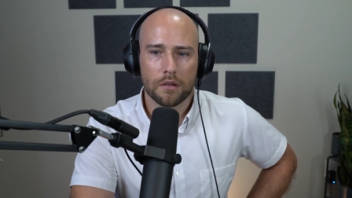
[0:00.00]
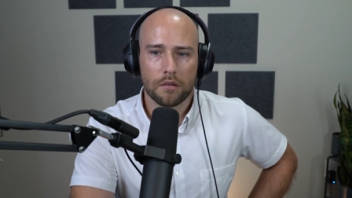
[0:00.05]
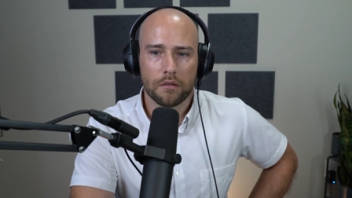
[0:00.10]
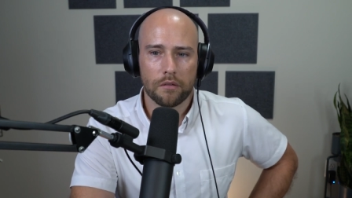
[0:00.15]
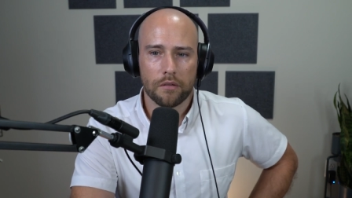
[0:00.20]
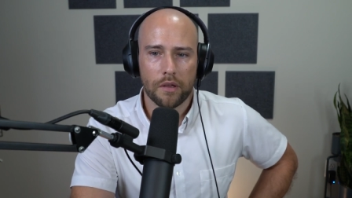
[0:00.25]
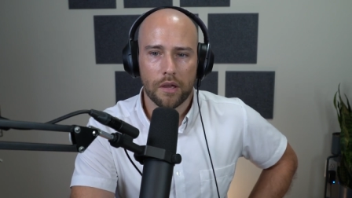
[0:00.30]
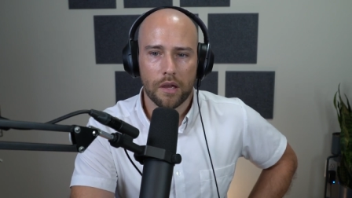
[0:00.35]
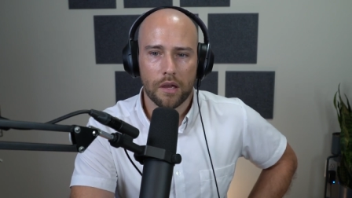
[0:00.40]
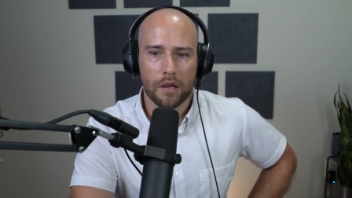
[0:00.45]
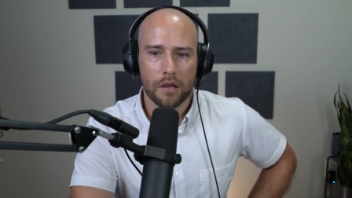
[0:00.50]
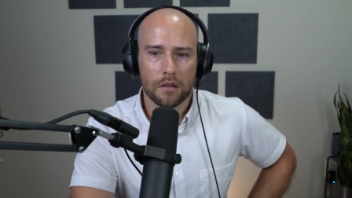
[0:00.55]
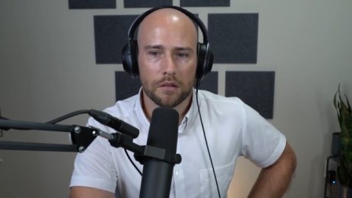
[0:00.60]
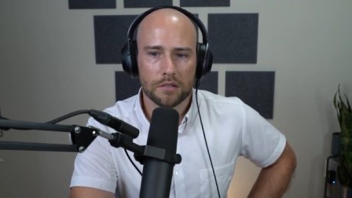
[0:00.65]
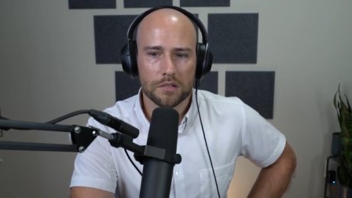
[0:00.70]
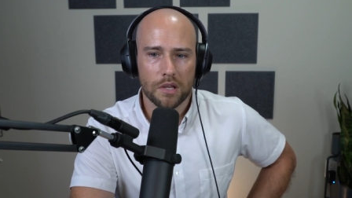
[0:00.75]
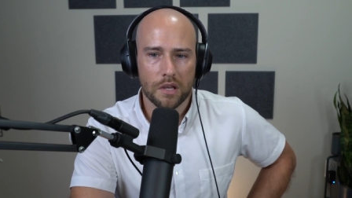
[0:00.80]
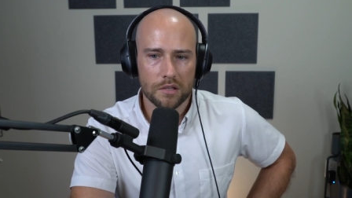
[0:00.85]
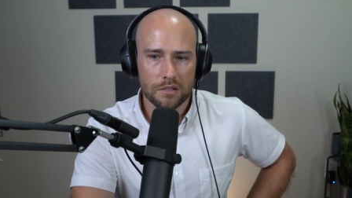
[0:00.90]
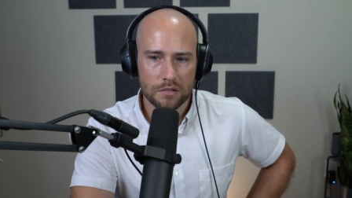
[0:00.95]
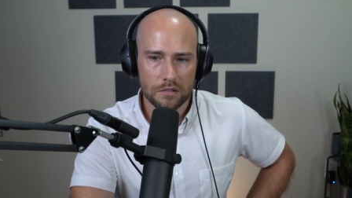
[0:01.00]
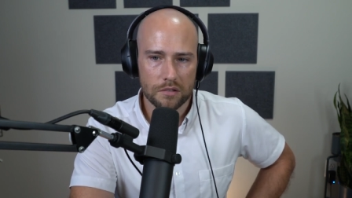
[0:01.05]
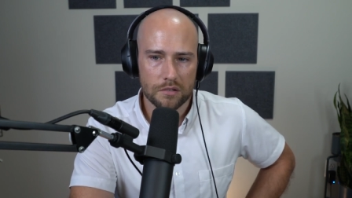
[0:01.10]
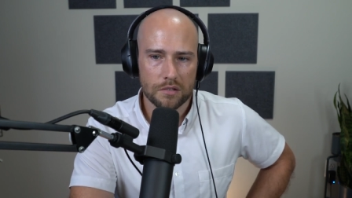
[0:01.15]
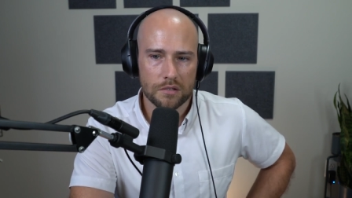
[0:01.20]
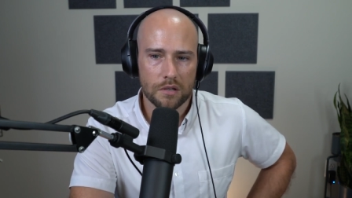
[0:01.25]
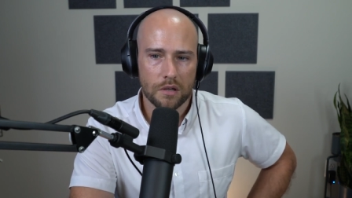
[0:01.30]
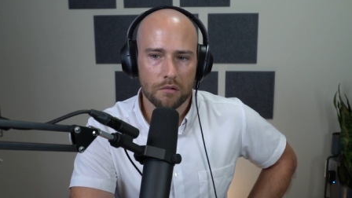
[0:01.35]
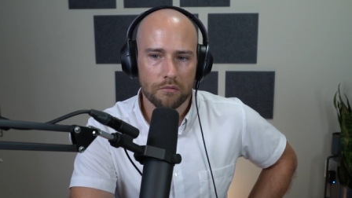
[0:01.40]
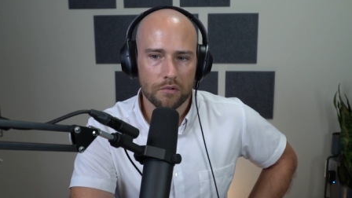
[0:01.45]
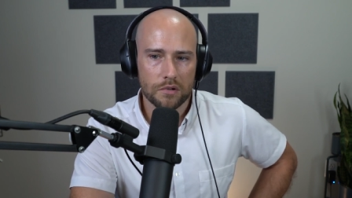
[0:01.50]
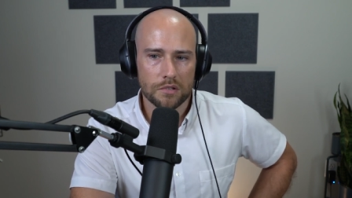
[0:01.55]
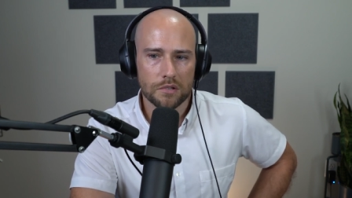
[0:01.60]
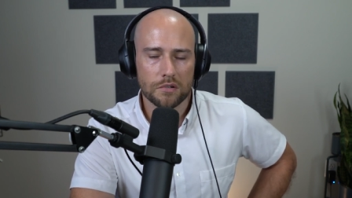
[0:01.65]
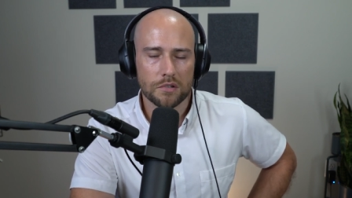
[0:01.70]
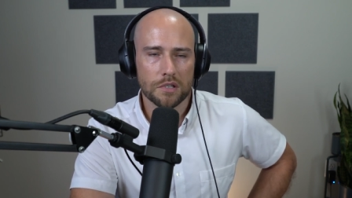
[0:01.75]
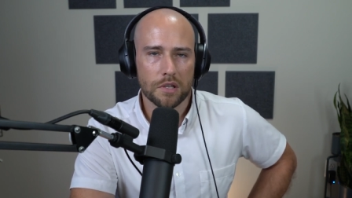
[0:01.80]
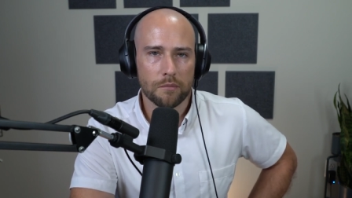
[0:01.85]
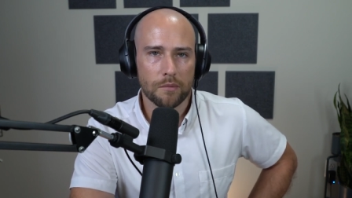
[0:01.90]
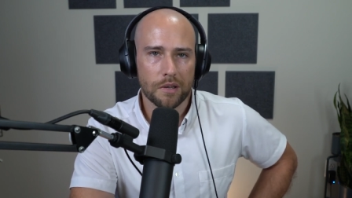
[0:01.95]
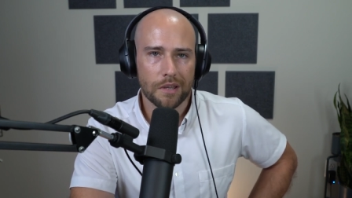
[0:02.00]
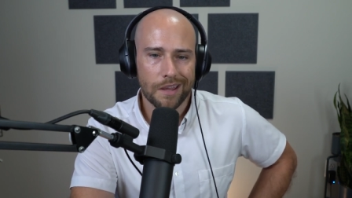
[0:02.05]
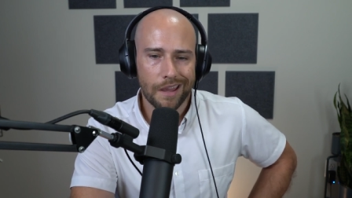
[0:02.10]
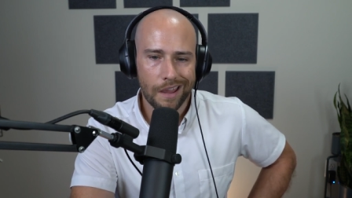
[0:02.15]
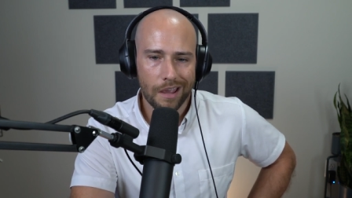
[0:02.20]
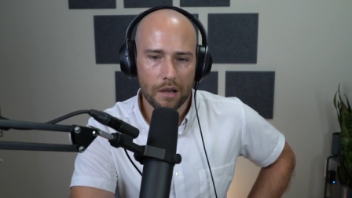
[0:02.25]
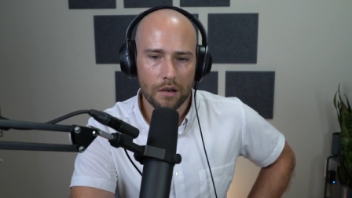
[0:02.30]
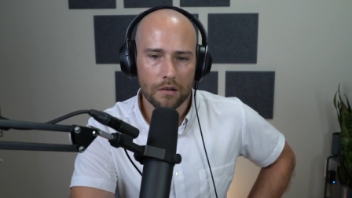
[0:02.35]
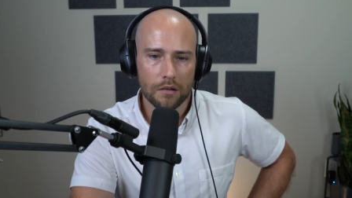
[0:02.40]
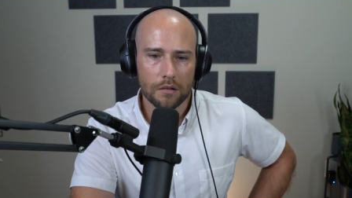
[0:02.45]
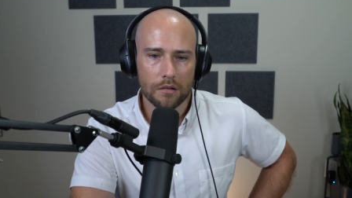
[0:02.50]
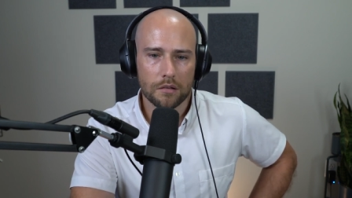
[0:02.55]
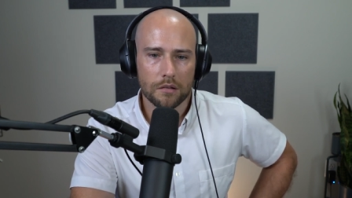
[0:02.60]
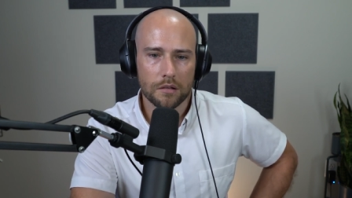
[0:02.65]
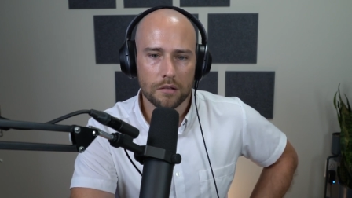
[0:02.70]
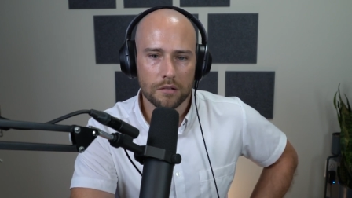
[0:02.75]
that Tesla's uh, research team in Canada